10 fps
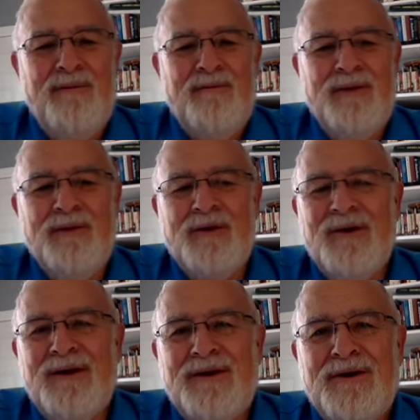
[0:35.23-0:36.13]

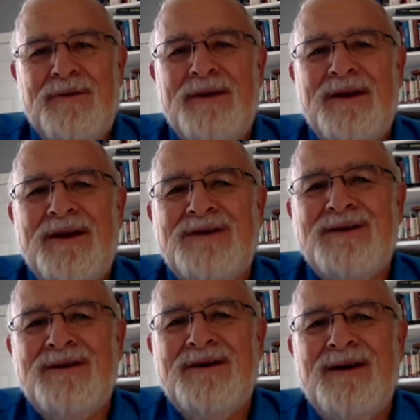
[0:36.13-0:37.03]
Biblical
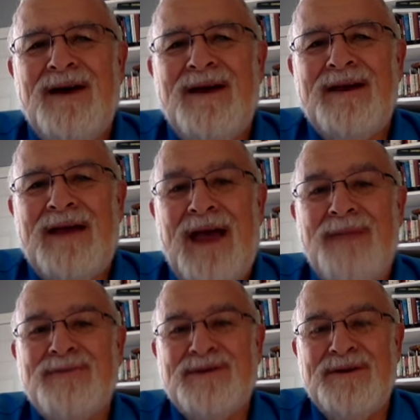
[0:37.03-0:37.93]
Interpretation
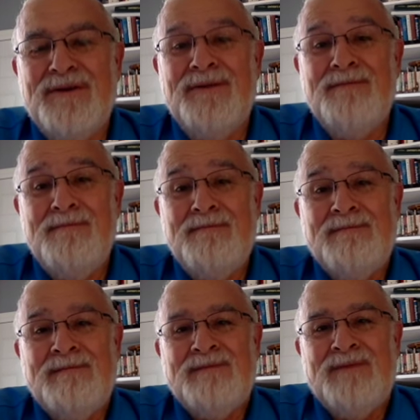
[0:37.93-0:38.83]
Capstone,
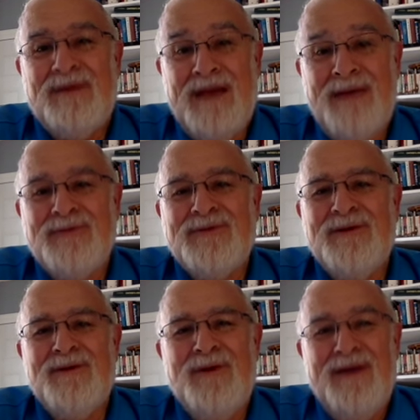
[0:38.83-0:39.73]
the
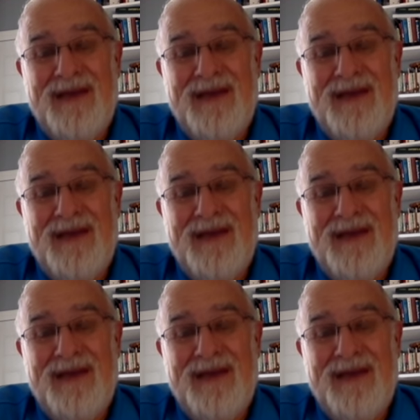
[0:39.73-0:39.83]
capstone.